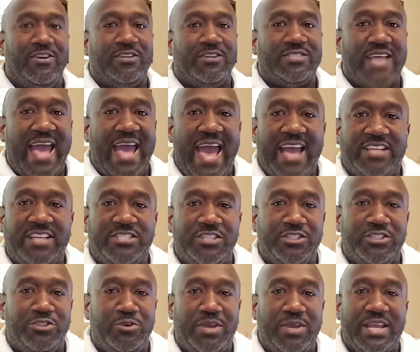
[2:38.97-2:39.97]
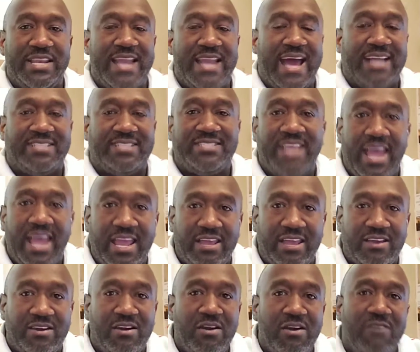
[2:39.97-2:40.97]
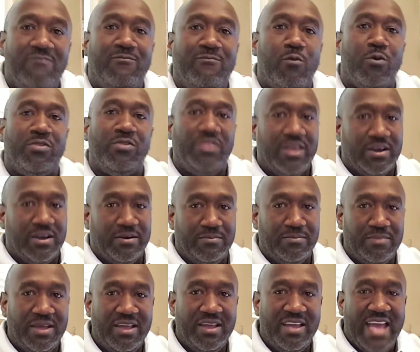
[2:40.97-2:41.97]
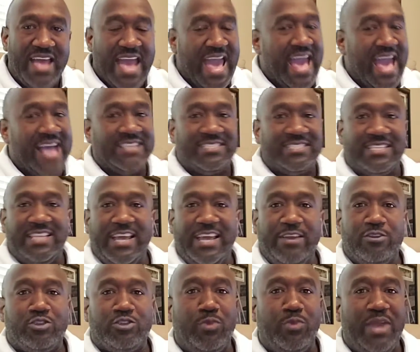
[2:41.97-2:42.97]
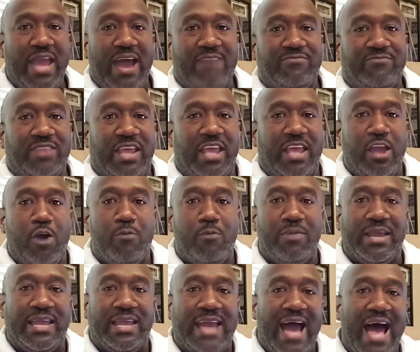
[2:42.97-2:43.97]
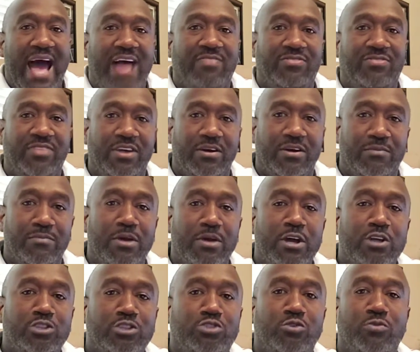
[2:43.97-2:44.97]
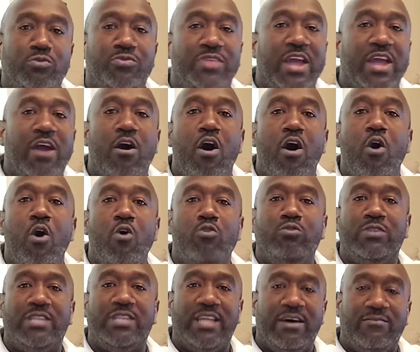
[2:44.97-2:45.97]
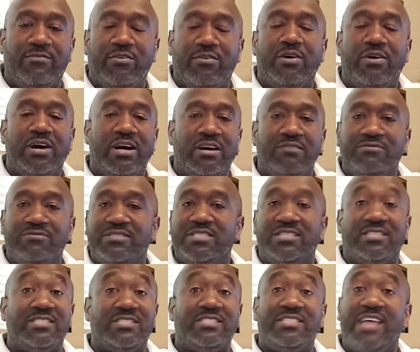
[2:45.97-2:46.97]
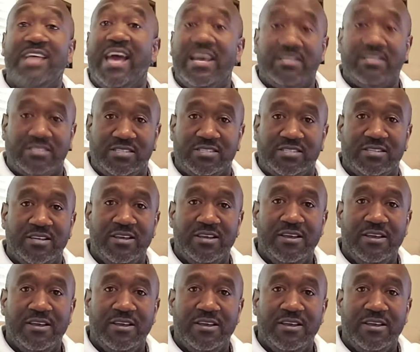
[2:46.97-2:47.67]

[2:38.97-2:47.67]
There's actions you cannot take for them. As leaders, we have to help guide them to their own level of success.